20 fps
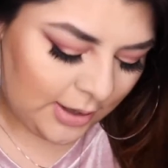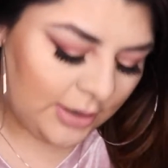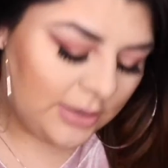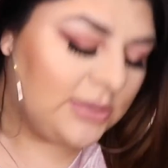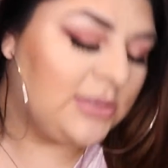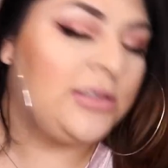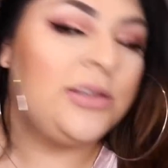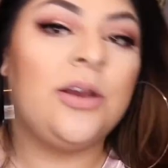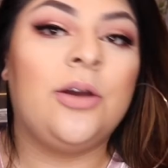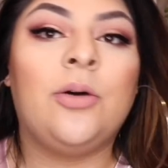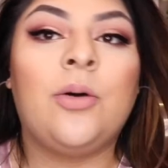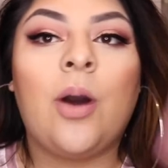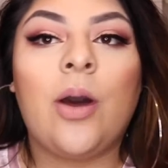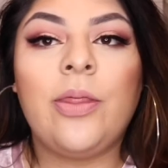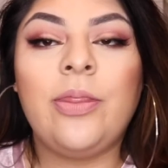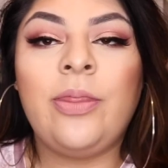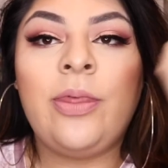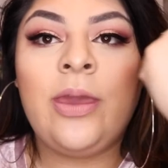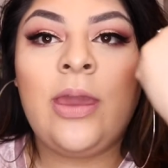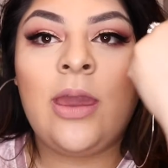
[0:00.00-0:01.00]
So
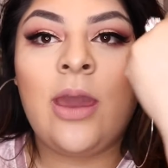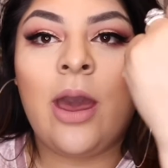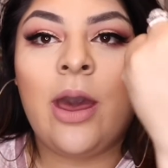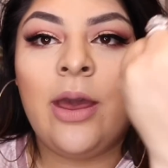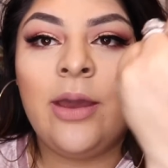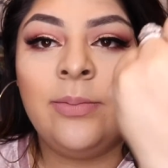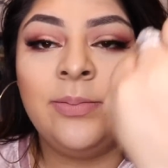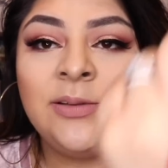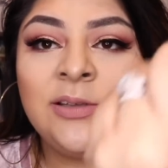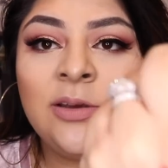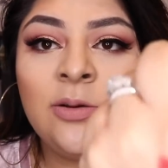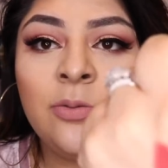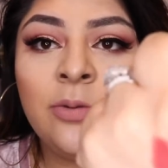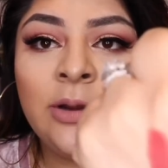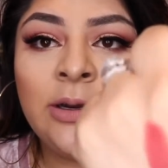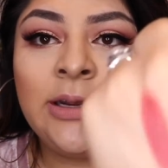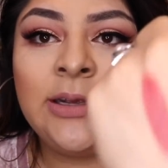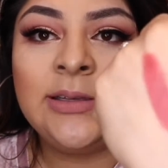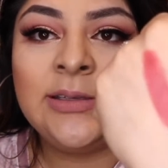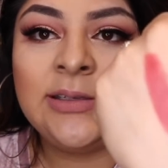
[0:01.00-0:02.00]
the Ipsy
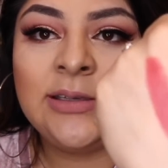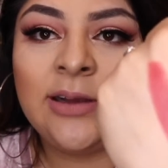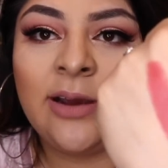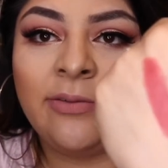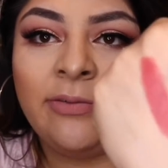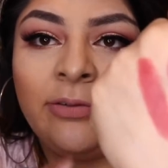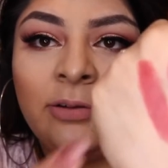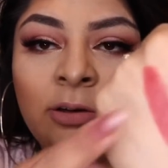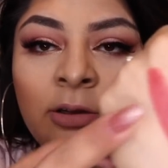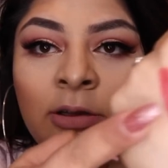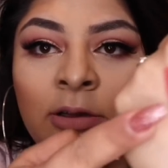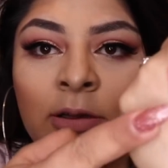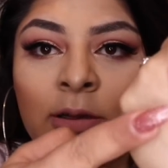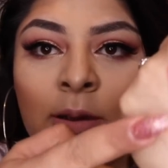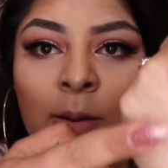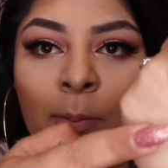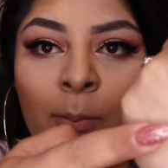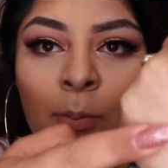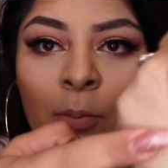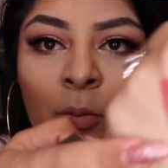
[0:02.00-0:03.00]
one is
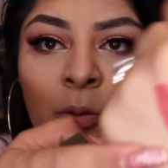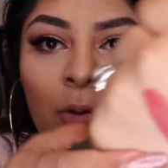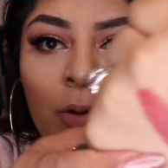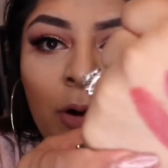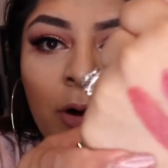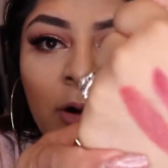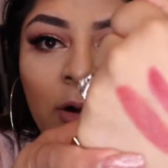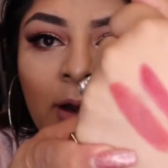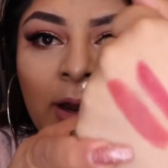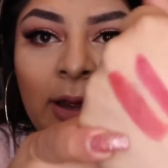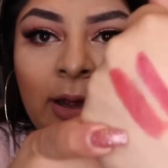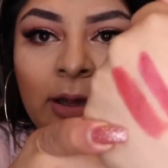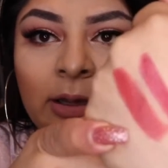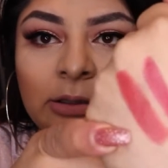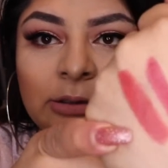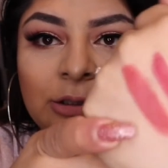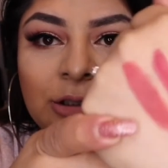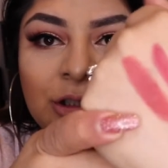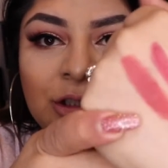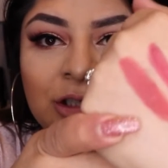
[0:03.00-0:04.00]
definitely more
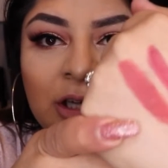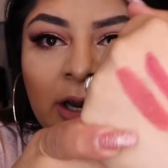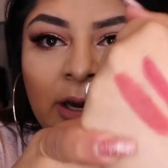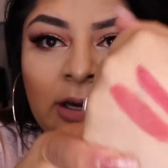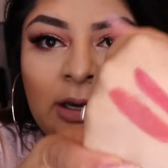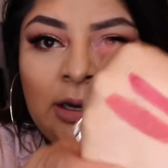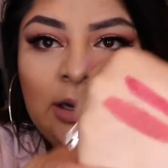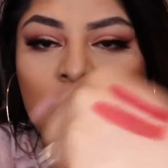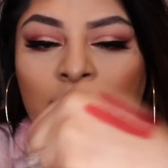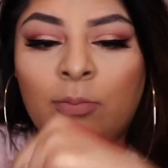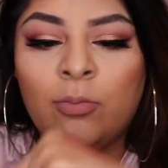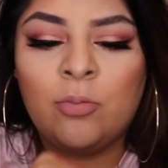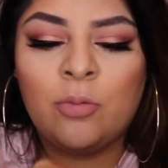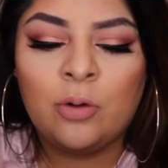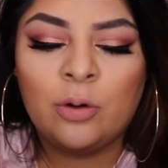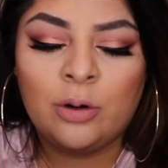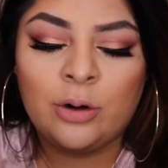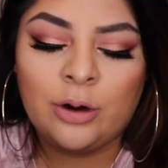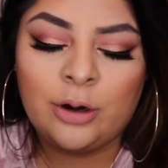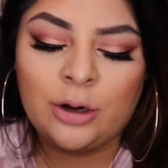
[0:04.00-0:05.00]
like shiny,
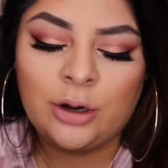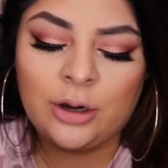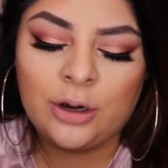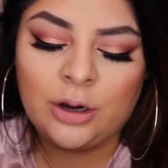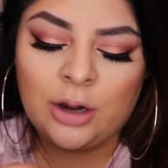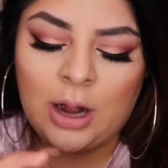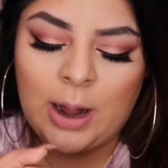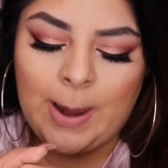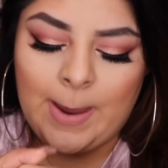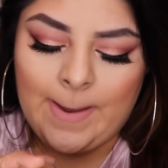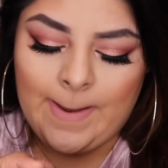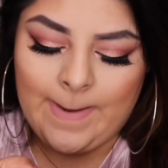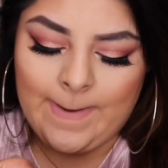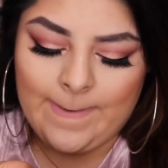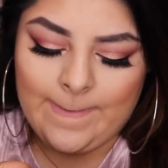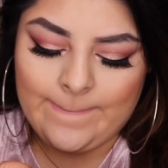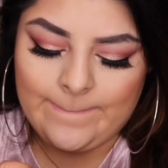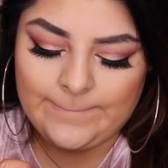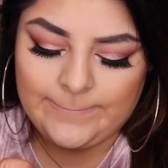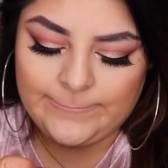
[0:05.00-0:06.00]
more,
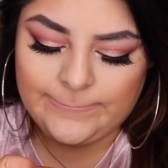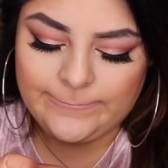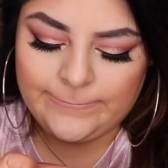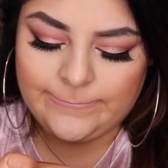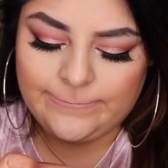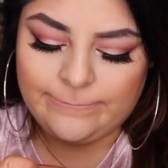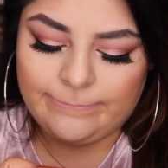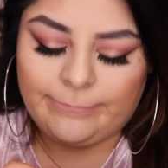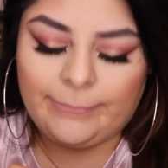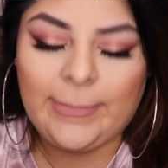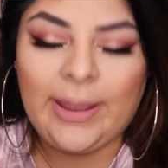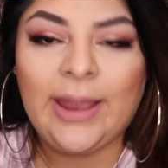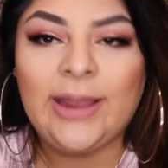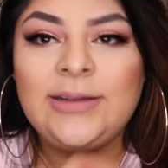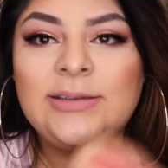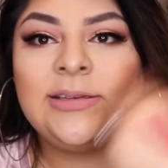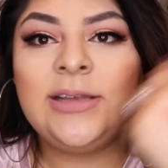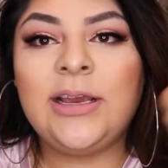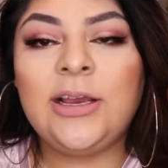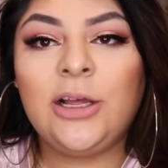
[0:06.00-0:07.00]

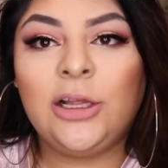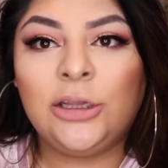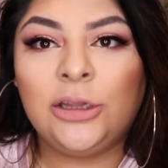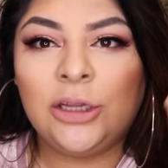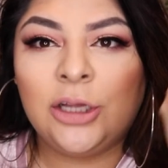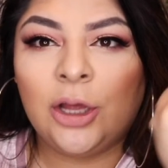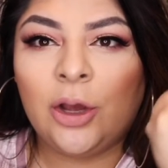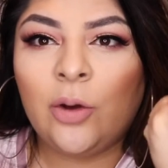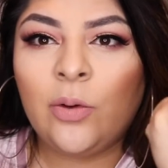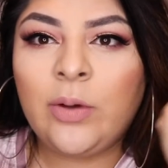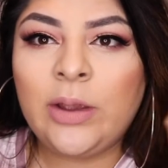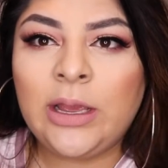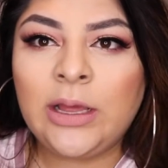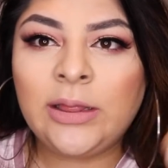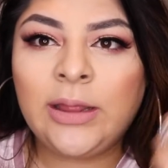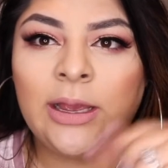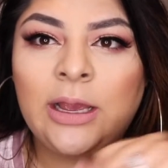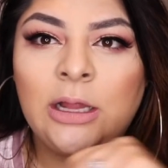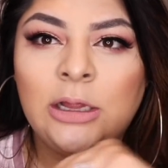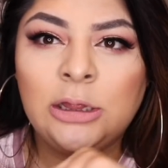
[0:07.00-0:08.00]
I'd say glowy,
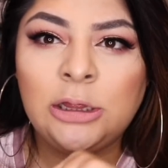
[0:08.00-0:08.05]
like